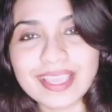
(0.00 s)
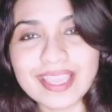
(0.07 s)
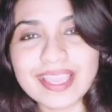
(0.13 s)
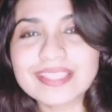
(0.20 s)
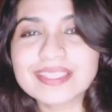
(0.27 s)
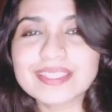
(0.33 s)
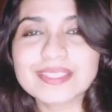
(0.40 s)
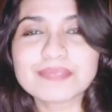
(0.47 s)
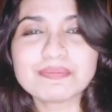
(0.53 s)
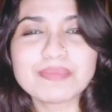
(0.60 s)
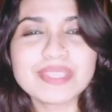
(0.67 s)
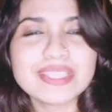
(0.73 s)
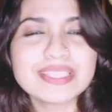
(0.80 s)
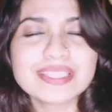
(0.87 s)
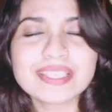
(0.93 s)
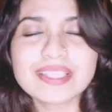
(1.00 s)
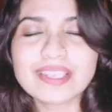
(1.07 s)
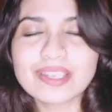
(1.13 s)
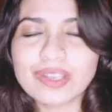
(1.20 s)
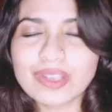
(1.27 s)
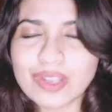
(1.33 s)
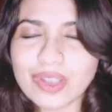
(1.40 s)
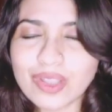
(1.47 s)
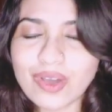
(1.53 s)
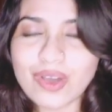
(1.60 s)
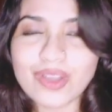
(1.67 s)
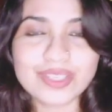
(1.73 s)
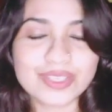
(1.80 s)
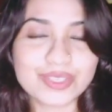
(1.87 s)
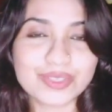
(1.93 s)
It means a
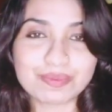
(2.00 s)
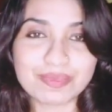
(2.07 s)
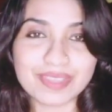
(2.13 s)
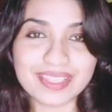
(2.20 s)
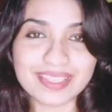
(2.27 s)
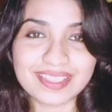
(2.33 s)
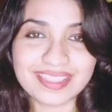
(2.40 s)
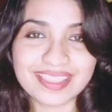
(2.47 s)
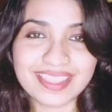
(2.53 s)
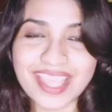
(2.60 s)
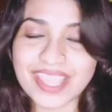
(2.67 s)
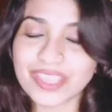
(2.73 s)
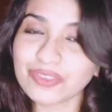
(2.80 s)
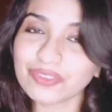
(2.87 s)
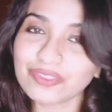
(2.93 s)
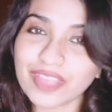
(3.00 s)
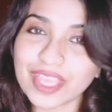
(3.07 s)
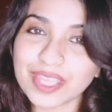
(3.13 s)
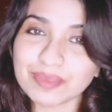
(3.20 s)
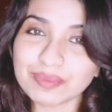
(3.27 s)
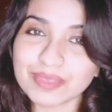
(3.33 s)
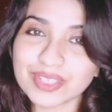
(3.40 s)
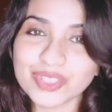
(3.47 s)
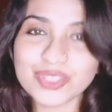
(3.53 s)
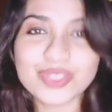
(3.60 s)
lot to me. Thank you very much.